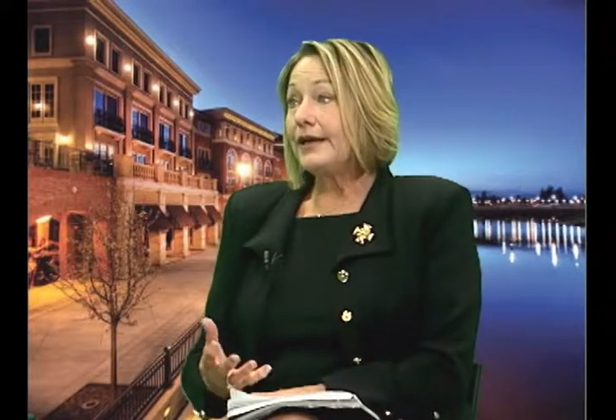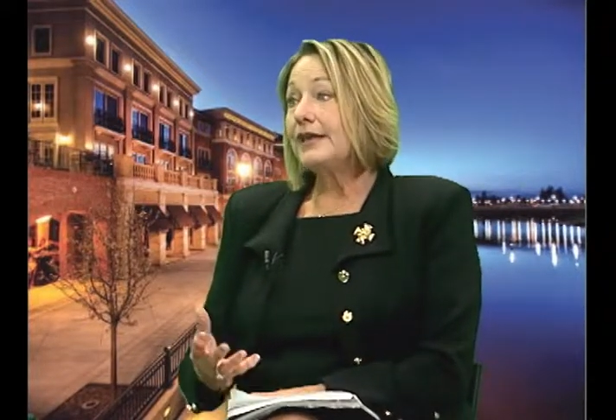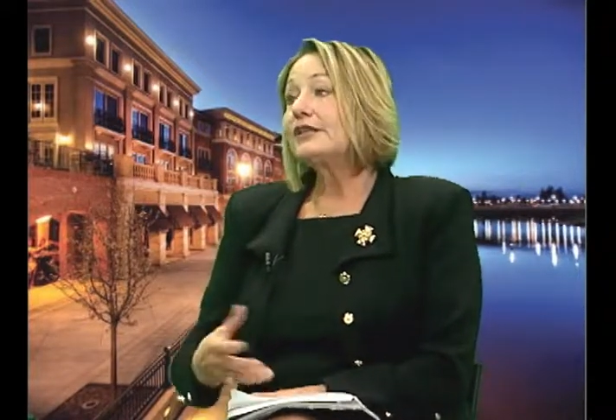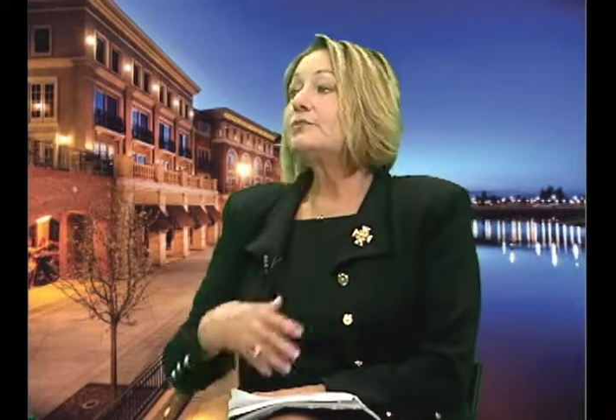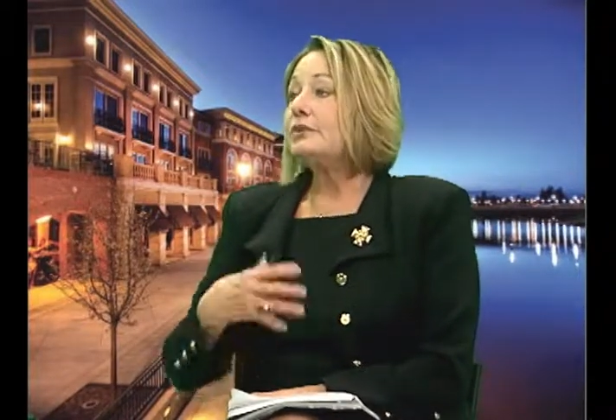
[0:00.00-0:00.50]

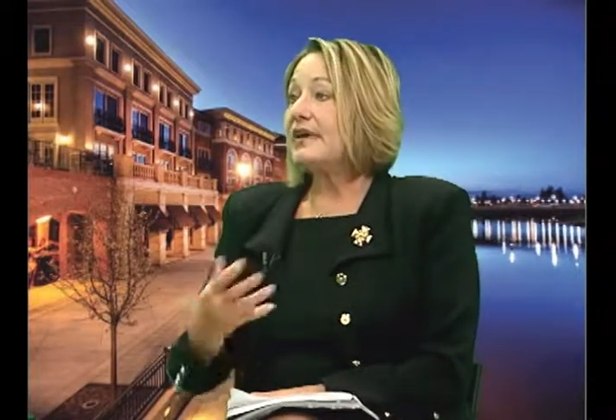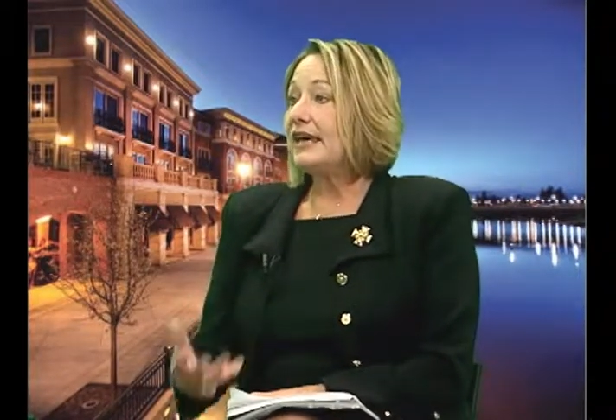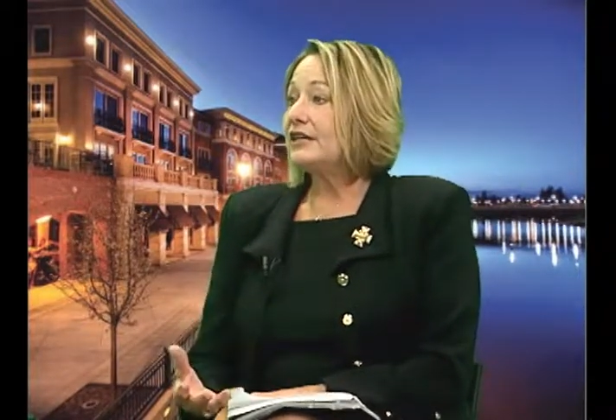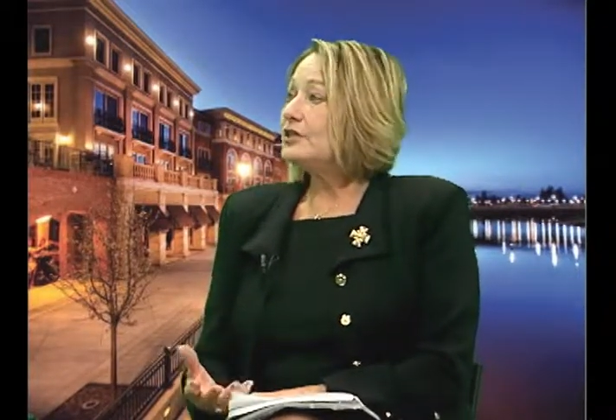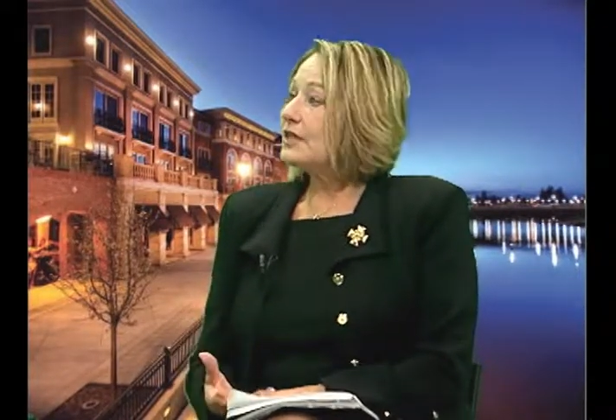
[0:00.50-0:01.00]
it can be
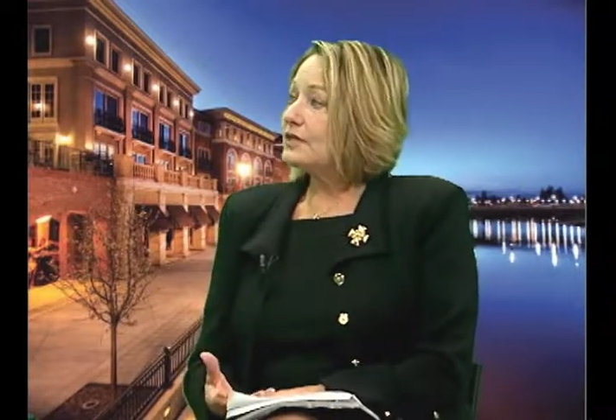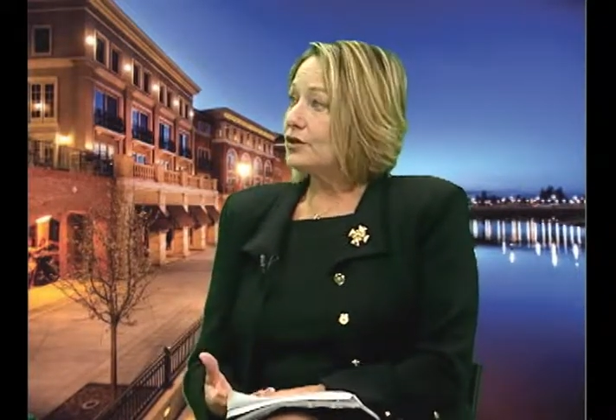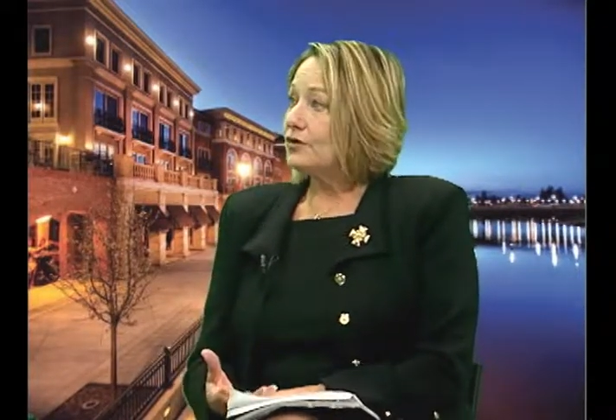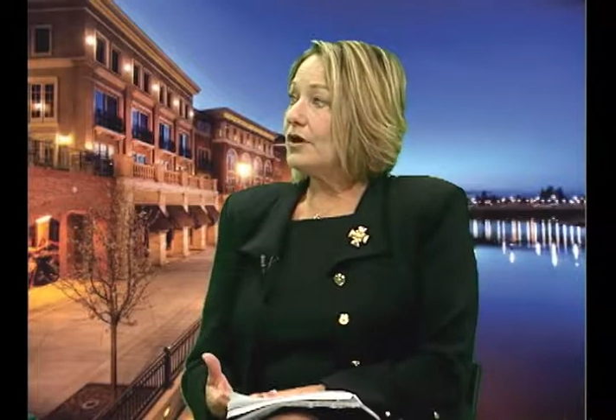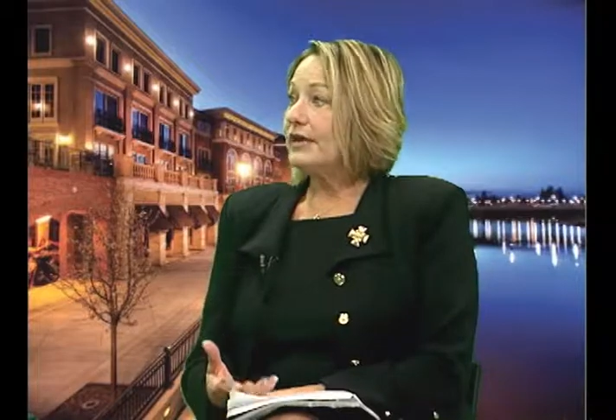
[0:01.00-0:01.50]
managed as a
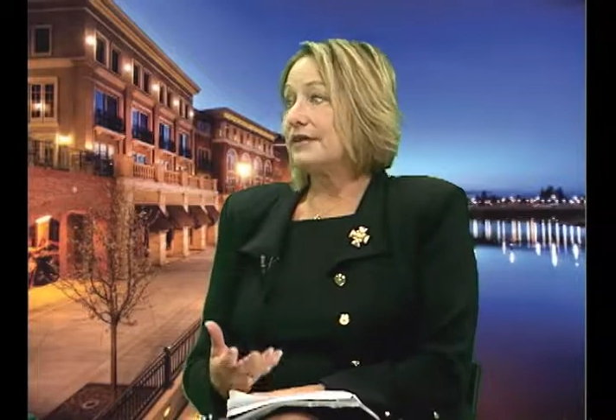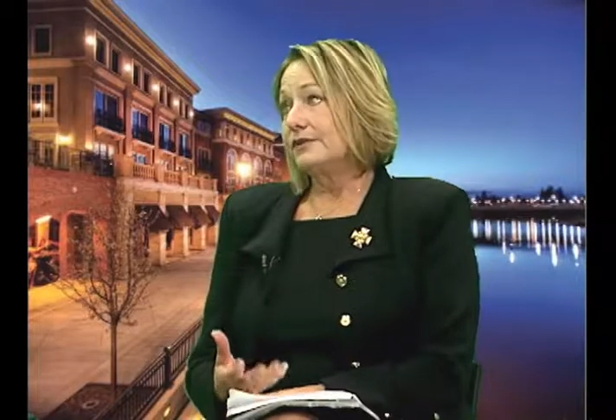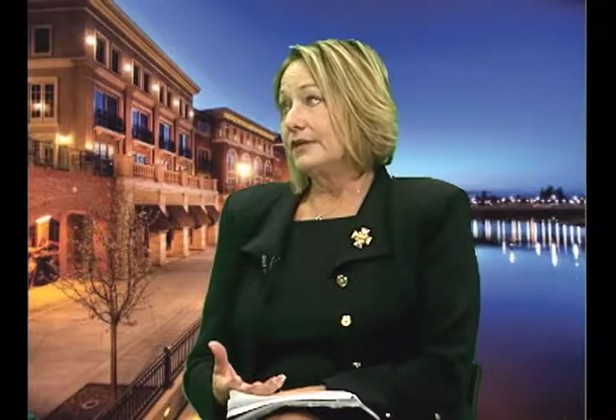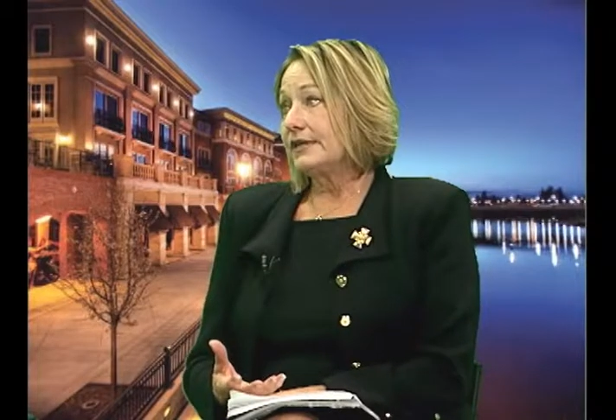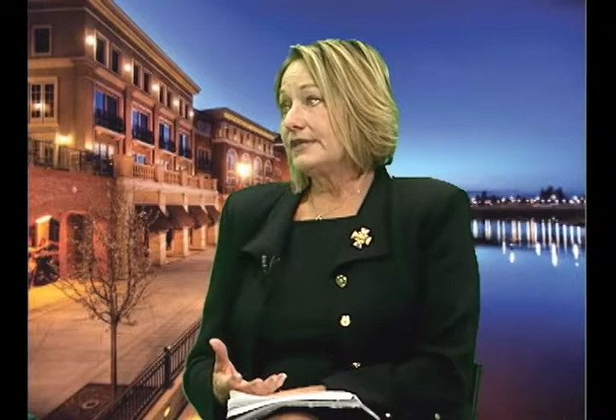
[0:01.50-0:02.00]
chronic
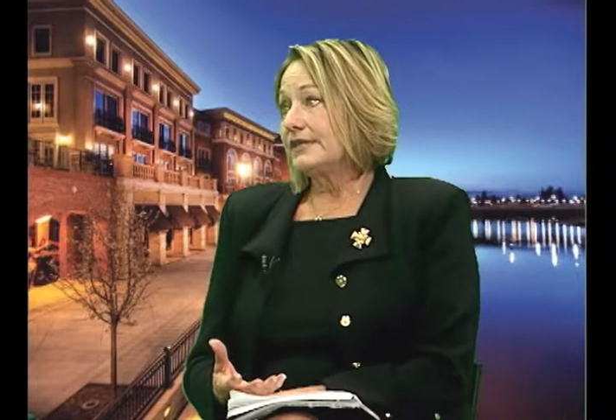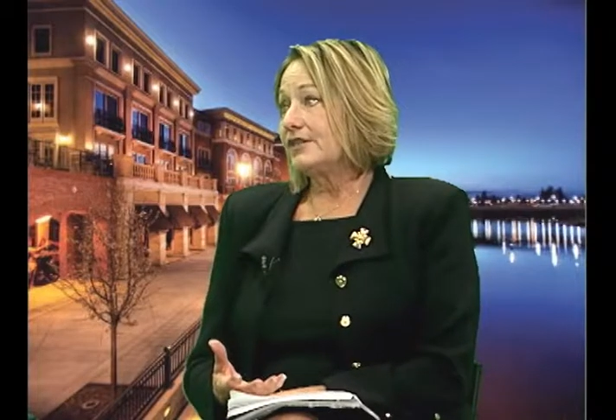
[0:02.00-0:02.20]
illness,